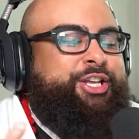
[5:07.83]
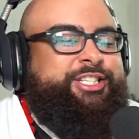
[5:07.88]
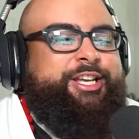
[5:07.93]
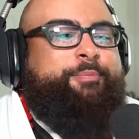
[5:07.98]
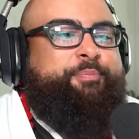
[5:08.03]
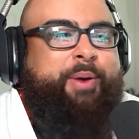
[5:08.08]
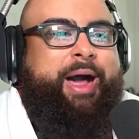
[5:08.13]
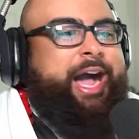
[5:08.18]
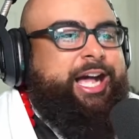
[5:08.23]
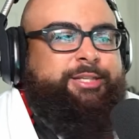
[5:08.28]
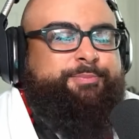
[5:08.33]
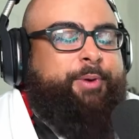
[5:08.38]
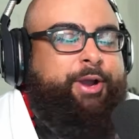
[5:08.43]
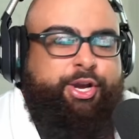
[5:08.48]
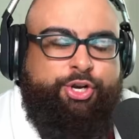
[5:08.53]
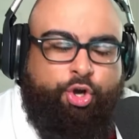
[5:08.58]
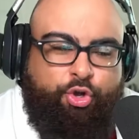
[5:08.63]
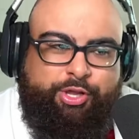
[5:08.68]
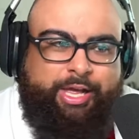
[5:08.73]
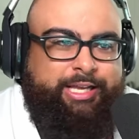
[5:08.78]
surprised, but you
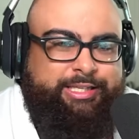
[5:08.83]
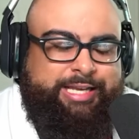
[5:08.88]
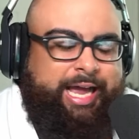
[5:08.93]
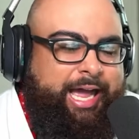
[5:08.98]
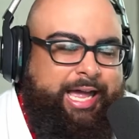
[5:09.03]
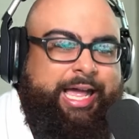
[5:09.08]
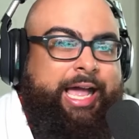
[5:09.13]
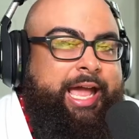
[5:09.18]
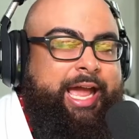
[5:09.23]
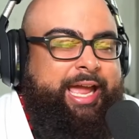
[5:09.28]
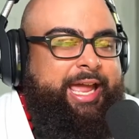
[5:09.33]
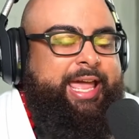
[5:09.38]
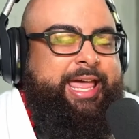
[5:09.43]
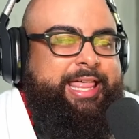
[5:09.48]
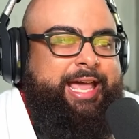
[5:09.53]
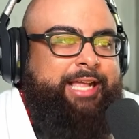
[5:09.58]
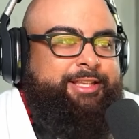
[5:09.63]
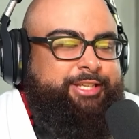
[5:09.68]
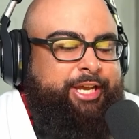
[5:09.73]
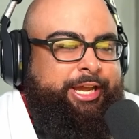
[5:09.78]
know that's not
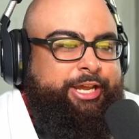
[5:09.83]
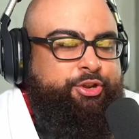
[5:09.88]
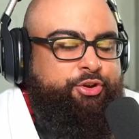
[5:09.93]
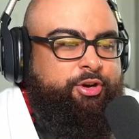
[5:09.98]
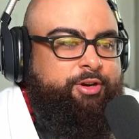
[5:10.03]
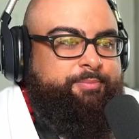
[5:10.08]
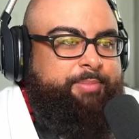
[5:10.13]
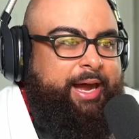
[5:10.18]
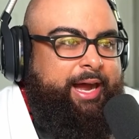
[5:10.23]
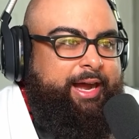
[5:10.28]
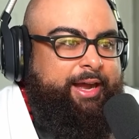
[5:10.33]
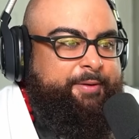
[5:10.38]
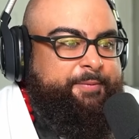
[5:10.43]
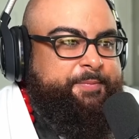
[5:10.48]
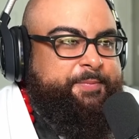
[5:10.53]
that's not how you about.